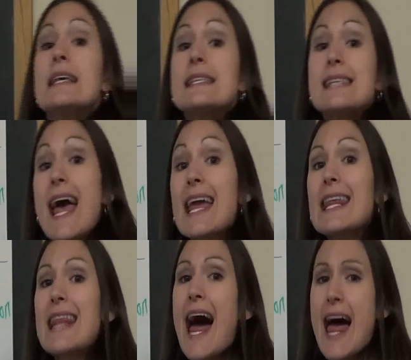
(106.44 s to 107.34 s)

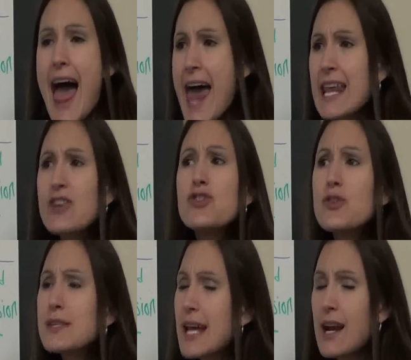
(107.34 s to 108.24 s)
saying that any
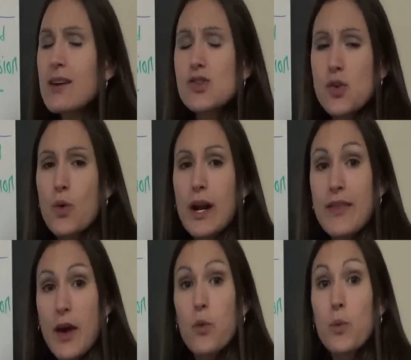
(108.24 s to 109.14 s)
new territory
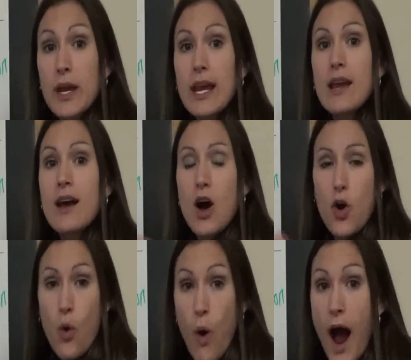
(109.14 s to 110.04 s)
that we
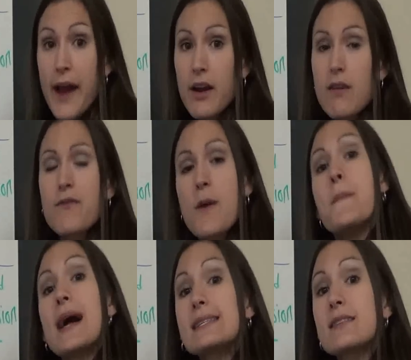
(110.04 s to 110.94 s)
acquire from
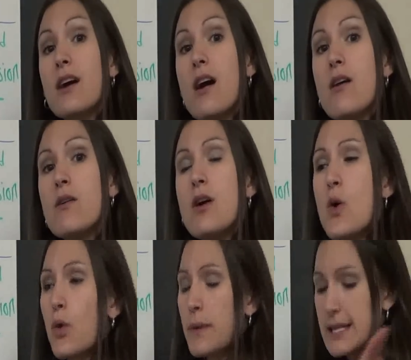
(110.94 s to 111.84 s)
Mexico
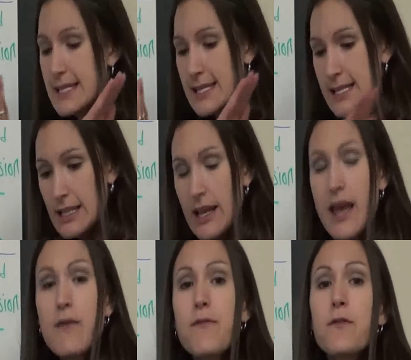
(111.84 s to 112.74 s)
will be
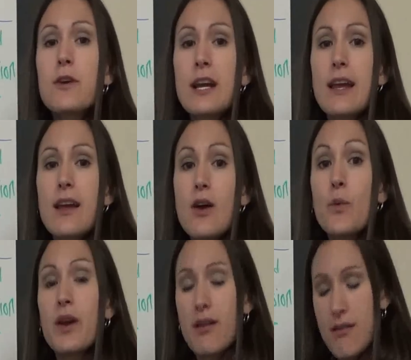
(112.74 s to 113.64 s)
slave-free.
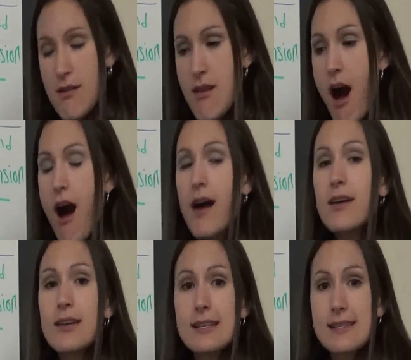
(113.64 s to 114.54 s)
We are
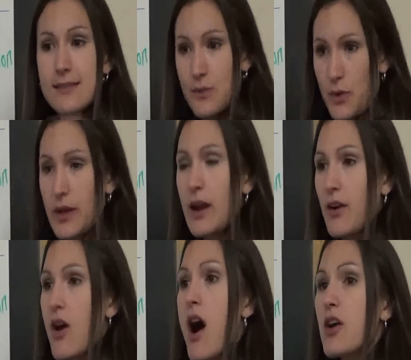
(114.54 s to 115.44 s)
not
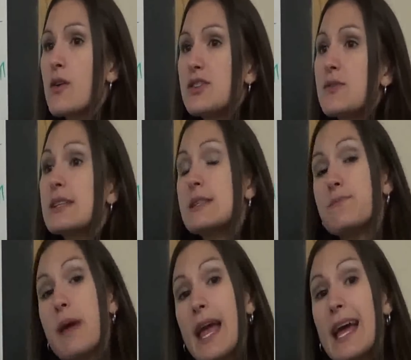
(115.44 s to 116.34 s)
going to
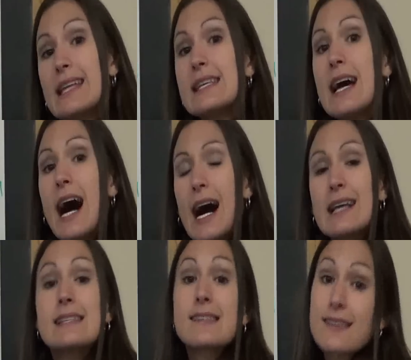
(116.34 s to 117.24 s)
expand
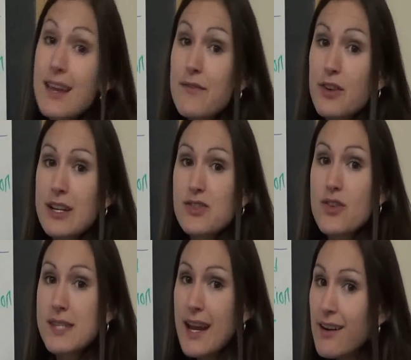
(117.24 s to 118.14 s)
slavery to
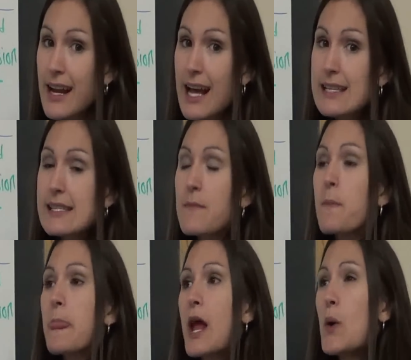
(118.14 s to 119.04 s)
those areas.
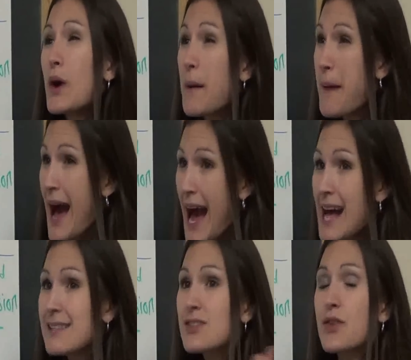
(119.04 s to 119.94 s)
Well, it
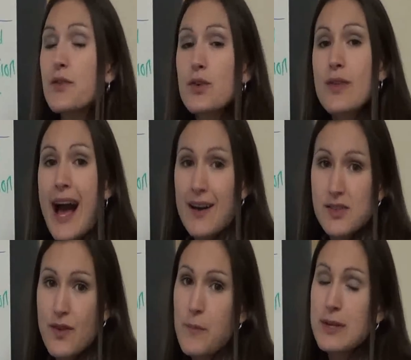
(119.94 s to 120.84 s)
passed through the
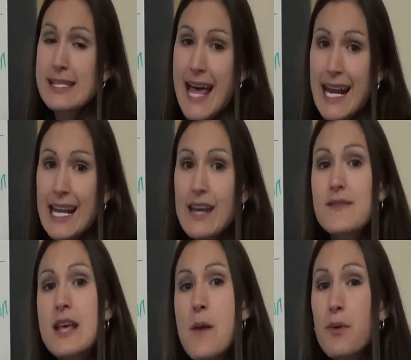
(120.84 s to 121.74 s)
House of
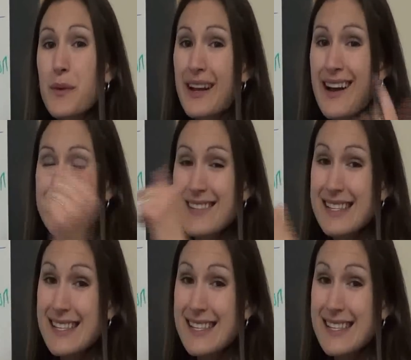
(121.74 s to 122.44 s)
Representatives, but when it got to the